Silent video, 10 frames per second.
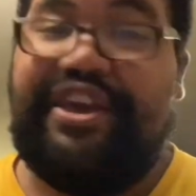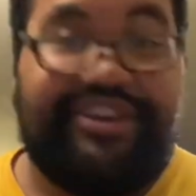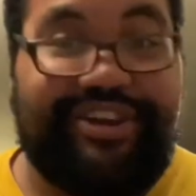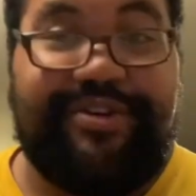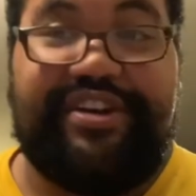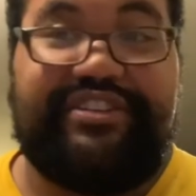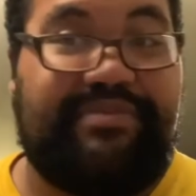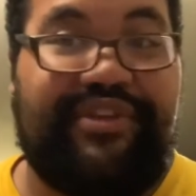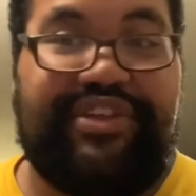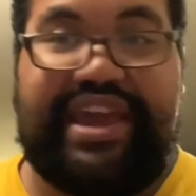curious
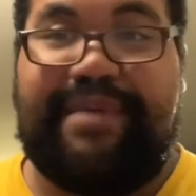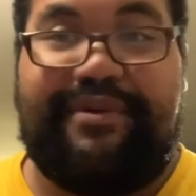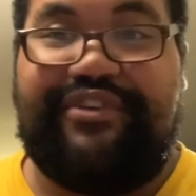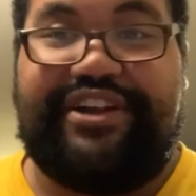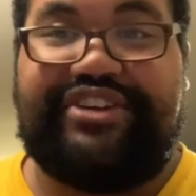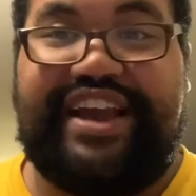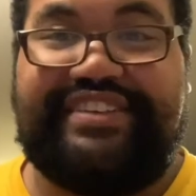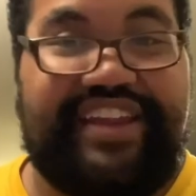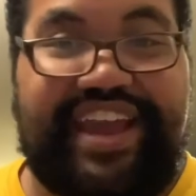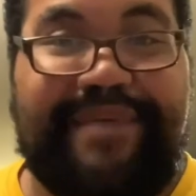about the Gamera franchise,
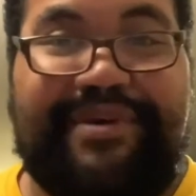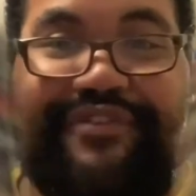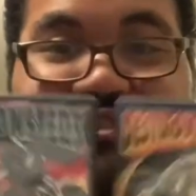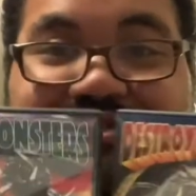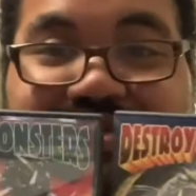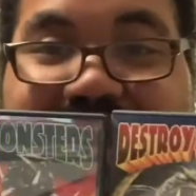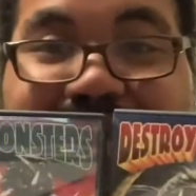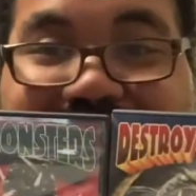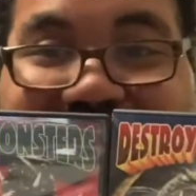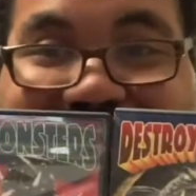and I got my first 2
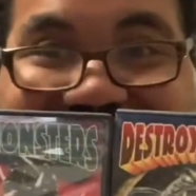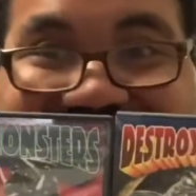Gamera DVDs.